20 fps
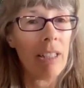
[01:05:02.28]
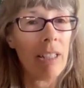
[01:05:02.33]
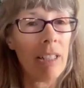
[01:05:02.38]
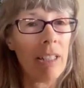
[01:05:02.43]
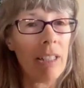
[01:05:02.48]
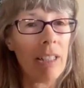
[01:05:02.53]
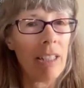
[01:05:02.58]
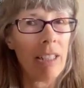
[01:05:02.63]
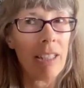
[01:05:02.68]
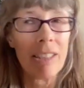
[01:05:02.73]

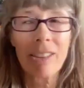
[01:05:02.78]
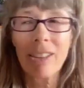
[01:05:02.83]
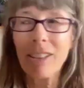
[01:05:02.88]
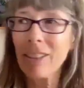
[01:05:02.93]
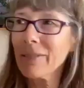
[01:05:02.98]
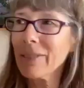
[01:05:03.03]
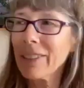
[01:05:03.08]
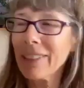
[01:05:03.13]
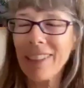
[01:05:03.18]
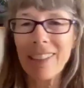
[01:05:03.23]
And all of a
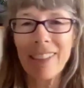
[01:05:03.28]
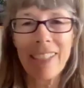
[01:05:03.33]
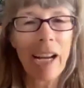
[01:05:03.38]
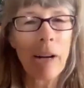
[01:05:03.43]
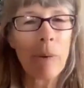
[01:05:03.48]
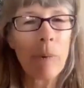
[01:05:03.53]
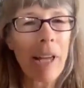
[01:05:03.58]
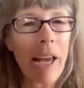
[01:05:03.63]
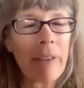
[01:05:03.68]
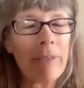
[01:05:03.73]
sudden now we
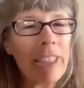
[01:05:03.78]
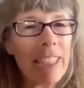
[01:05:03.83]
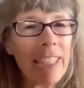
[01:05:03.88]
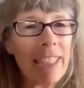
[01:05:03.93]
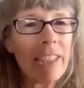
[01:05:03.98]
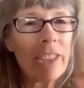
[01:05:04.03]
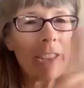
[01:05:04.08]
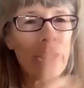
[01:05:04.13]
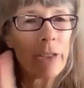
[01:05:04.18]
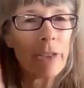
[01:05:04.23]
have
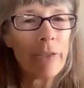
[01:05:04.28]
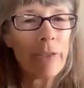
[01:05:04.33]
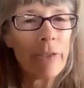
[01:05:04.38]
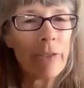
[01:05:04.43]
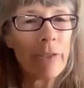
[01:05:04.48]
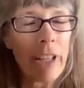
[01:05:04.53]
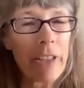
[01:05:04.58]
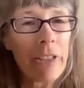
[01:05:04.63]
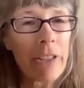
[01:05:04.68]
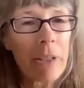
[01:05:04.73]
sister faith
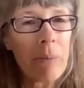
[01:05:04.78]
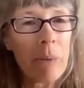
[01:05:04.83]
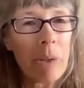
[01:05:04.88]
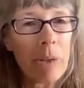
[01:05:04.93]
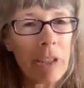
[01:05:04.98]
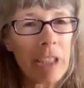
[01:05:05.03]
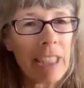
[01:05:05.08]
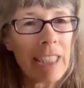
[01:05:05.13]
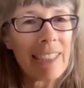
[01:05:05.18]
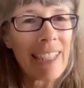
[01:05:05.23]

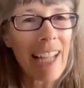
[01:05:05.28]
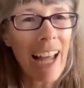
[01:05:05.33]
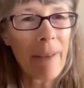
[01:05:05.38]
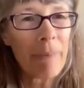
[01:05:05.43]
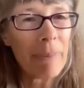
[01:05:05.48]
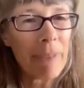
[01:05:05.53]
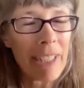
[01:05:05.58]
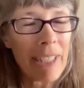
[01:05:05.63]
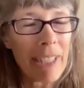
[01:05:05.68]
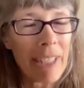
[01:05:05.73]
communities
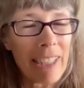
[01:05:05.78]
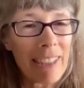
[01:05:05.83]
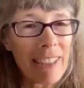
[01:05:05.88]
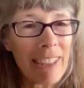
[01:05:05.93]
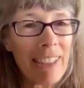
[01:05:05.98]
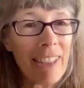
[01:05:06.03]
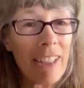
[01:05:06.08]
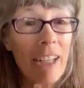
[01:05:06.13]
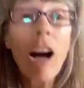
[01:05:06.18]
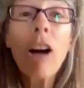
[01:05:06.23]
happening
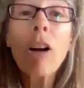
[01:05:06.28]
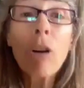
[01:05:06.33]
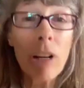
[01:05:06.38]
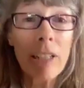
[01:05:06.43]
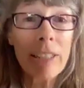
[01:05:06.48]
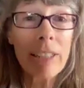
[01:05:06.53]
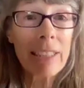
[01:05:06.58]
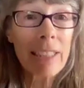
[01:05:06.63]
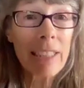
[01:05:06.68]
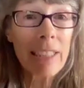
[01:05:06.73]
across
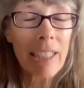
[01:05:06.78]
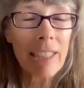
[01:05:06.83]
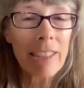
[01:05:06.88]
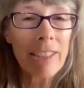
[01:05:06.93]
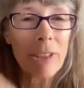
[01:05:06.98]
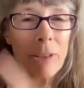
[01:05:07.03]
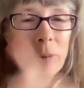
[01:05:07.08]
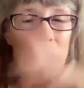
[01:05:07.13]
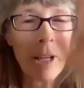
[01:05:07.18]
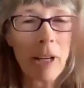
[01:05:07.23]
the country.
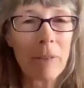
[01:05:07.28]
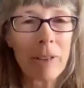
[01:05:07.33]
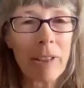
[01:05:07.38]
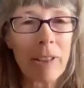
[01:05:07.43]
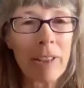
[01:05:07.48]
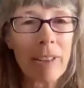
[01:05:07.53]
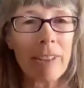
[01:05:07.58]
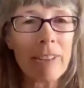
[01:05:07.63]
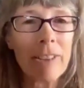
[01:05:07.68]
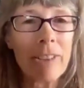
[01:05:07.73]
We have a
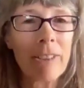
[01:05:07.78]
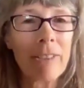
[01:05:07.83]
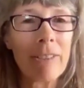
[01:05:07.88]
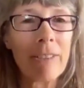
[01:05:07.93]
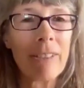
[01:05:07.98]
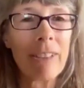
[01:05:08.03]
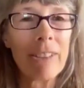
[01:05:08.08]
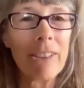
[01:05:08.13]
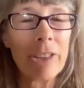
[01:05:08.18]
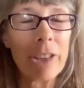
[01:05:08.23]

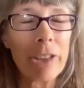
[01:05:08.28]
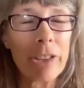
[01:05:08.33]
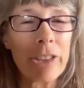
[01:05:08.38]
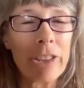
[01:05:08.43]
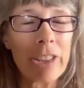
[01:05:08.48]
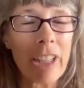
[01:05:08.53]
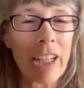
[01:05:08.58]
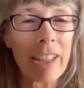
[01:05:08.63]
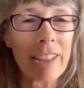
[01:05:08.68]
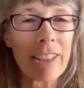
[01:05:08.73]
church
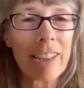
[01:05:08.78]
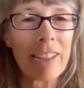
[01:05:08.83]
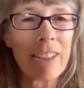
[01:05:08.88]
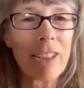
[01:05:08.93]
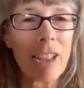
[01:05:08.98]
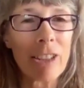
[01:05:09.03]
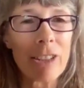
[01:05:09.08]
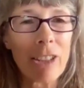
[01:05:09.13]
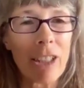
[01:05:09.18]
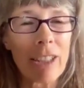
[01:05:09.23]
in
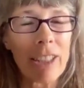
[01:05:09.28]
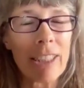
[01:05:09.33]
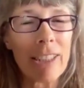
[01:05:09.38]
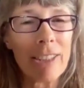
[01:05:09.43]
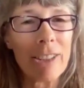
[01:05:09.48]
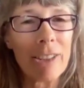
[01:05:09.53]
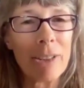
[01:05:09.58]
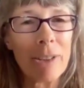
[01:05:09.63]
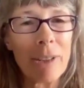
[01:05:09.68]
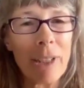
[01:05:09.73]
Arkansas talking
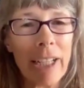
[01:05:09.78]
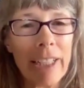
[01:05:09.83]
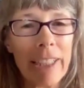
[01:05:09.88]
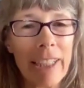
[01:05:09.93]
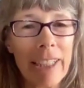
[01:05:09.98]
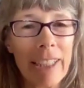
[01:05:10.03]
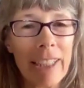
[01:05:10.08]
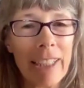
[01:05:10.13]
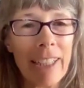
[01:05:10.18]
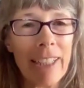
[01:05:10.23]
to
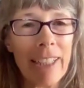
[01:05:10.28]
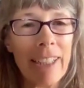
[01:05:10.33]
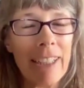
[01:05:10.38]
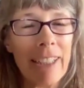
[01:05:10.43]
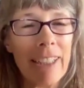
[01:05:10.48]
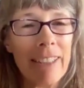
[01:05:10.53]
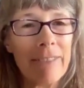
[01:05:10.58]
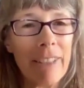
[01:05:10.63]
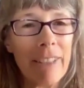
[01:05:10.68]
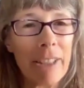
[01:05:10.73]
a
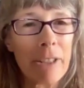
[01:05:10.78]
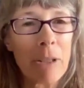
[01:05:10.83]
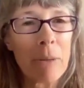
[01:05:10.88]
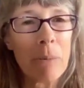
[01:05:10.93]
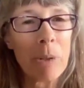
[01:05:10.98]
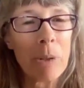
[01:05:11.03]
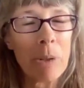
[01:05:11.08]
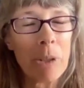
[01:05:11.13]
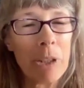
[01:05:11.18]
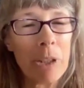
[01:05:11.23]
faith
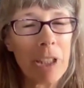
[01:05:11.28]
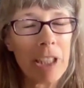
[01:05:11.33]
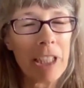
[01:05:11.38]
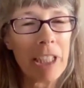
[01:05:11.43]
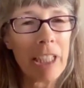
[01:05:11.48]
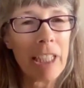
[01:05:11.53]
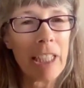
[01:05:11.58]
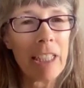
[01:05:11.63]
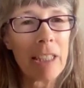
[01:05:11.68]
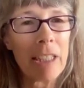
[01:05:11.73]

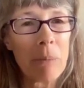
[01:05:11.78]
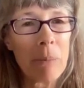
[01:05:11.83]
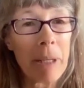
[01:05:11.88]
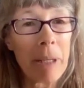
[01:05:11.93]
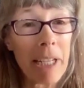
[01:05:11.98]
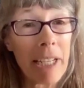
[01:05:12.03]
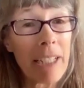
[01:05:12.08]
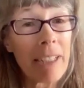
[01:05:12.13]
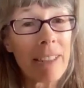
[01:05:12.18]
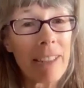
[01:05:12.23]
community in the
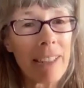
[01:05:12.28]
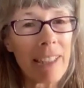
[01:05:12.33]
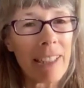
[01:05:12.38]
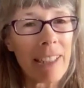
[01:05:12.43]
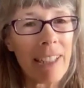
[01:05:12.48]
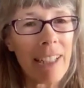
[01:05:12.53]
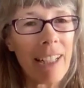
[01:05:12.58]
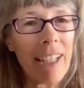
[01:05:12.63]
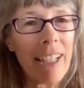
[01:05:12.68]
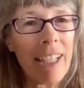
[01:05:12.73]
Bay
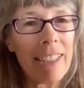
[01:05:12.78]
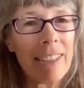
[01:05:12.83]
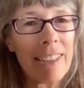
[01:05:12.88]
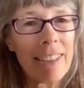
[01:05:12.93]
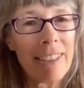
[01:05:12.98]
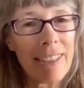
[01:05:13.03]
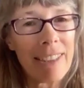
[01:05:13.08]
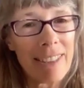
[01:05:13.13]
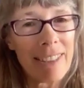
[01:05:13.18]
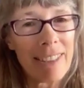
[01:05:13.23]
Area,
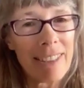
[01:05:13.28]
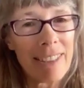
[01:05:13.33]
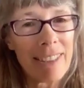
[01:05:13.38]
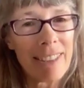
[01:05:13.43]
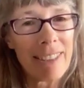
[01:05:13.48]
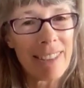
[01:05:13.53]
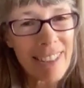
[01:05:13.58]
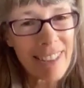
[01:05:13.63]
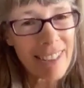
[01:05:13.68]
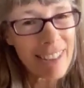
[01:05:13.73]
and
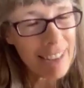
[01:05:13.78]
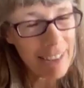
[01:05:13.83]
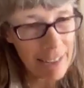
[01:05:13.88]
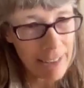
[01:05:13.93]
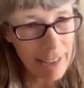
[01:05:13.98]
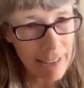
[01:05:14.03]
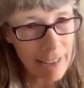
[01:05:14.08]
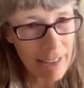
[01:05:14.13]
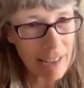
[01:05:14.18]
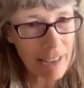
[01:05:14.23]
this
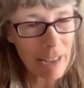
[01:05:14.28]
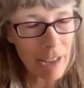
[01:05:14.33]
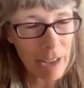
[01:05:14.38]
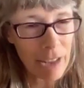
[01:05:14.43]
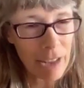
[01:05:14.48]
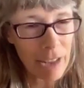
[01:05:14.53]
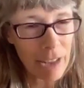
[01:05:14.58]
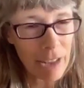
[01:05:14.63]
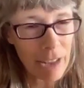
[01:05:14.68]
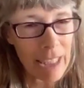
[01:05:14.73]
is
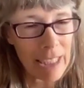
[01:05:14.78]
good.